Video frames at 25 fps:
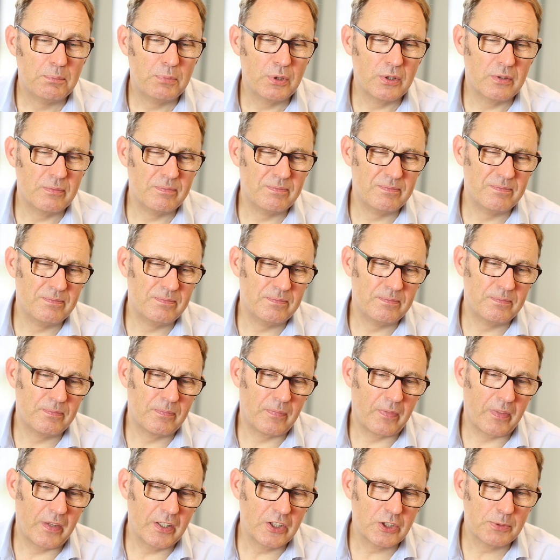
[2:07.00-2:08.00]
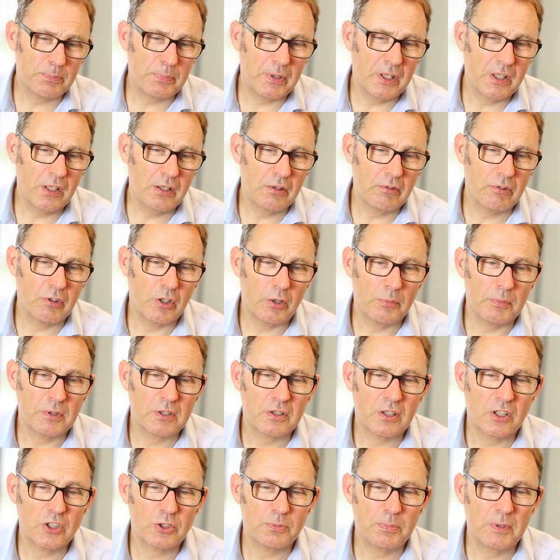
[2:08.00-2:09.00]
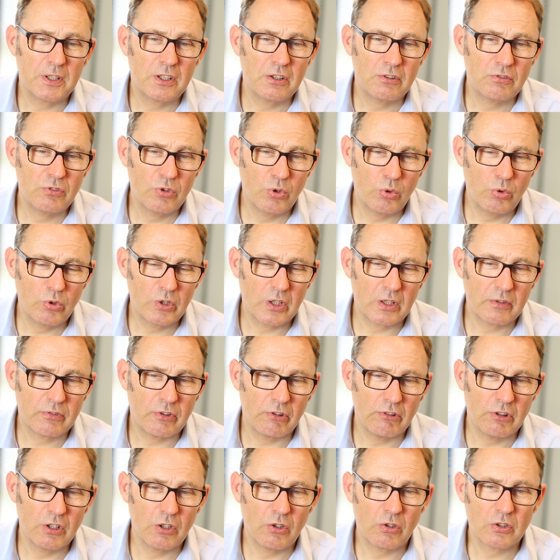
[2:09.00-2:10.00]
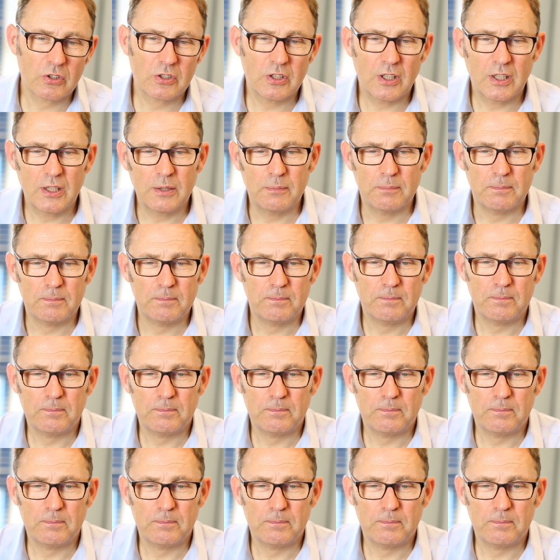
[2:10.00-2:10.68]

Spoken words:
But this payer environment has been eroding for a long time.